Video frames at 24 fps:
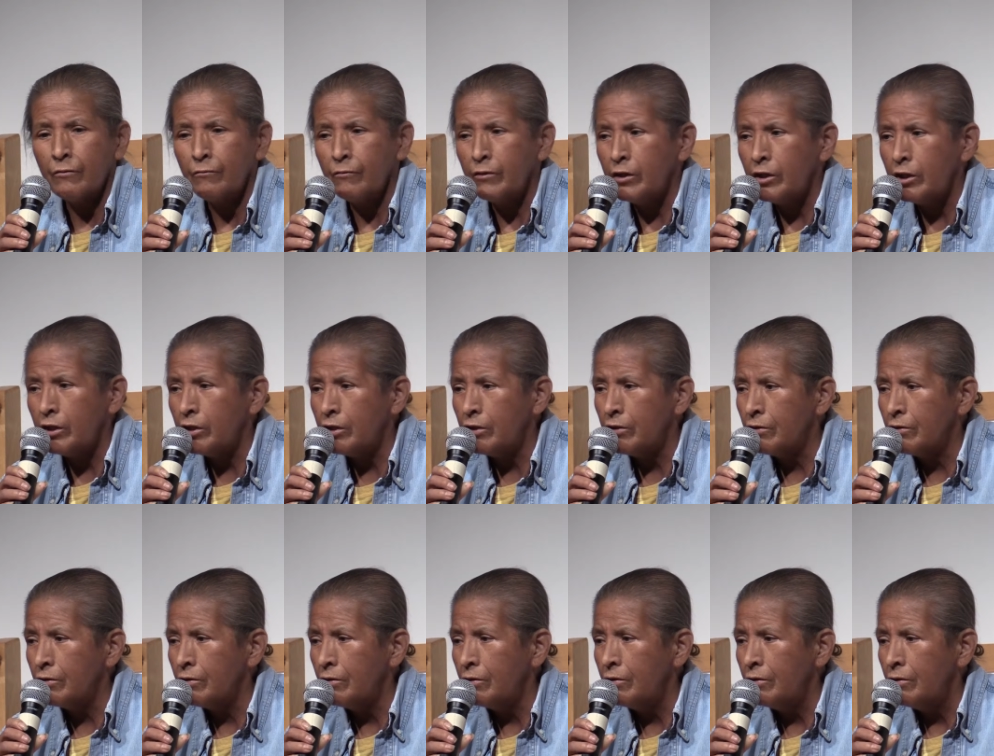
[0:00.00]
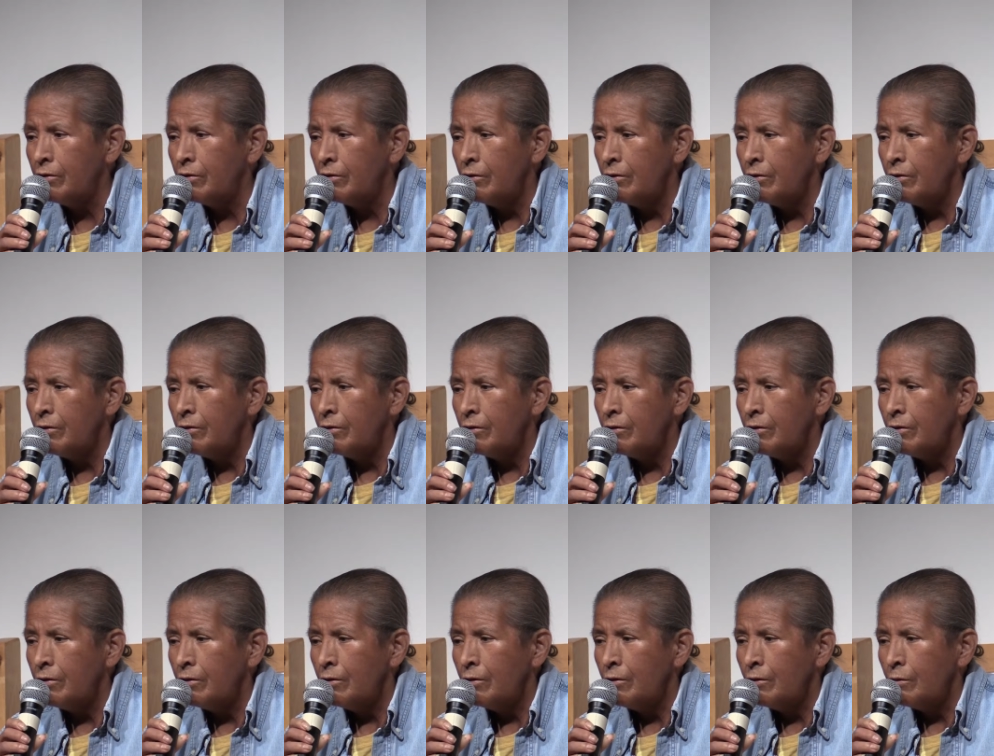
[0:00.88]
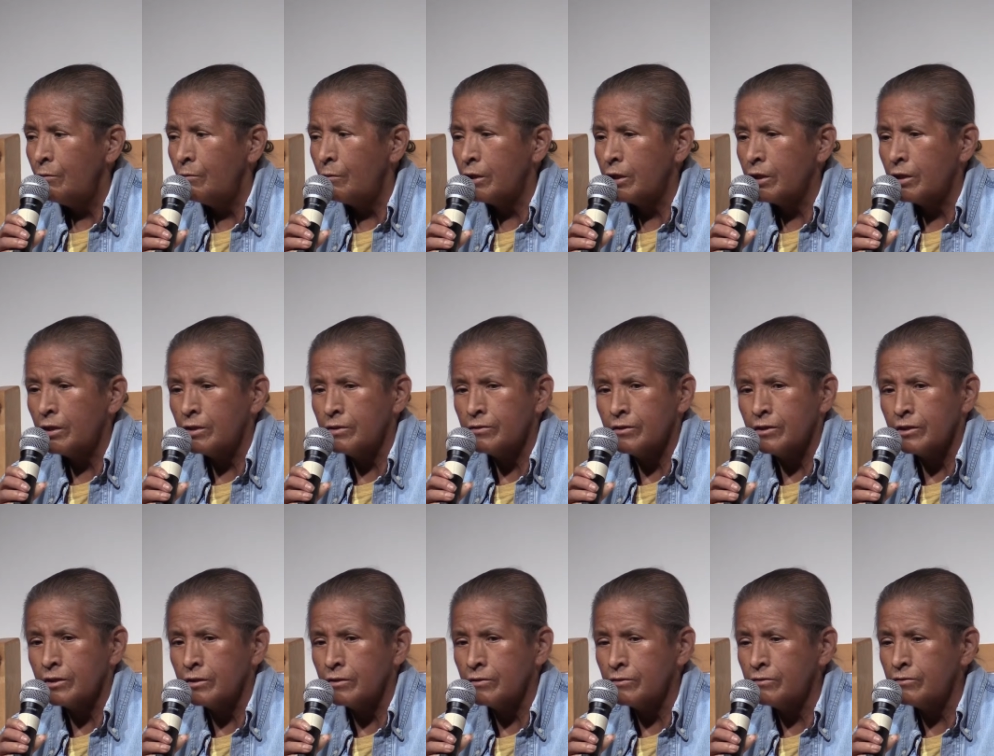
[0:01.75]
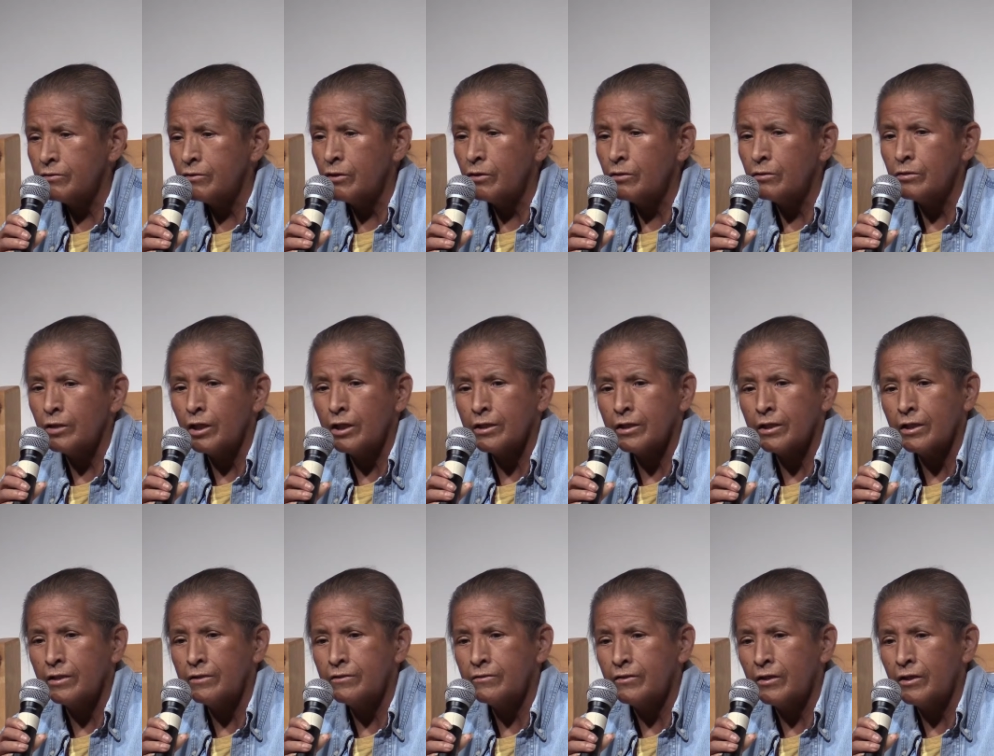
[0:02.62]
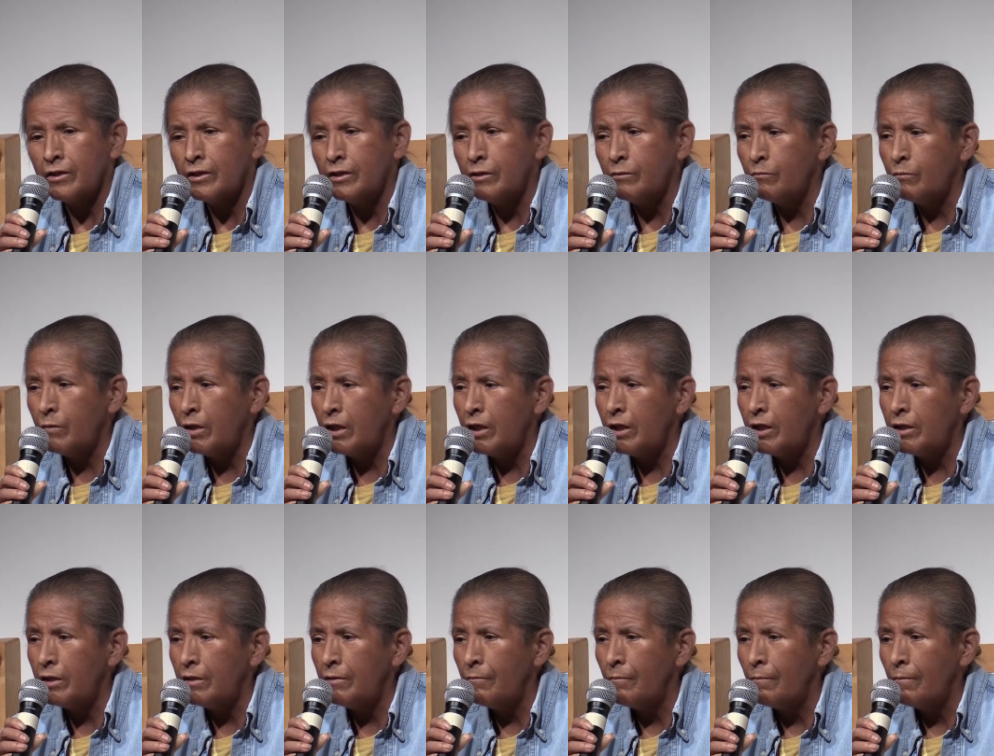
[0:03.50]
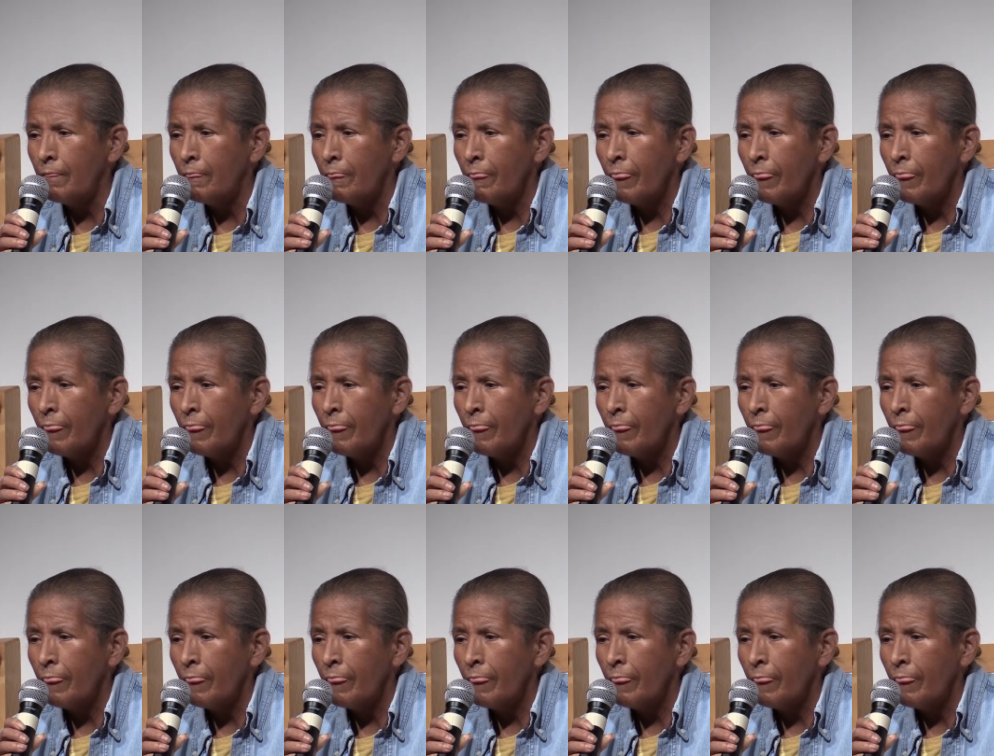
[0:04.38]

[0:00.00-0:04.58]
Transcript: every year because it can snow, like I said, in May,